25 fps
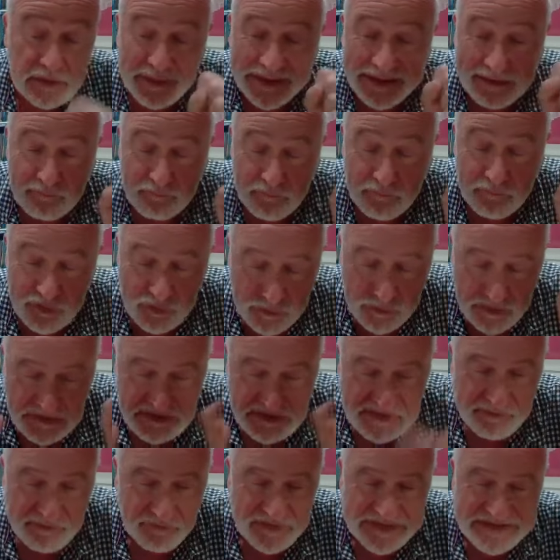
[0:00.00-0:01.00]
I mean,
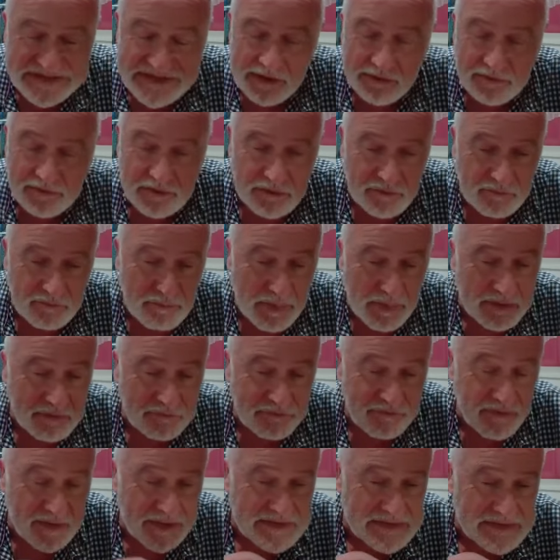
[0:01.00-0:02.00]
tours of the centre of
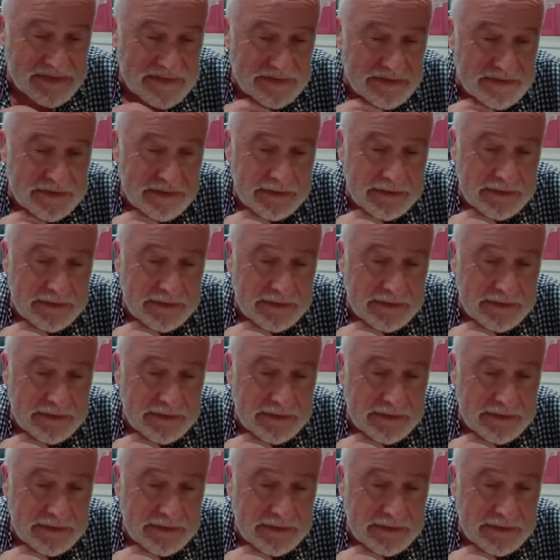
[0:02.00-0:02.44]
Belfast,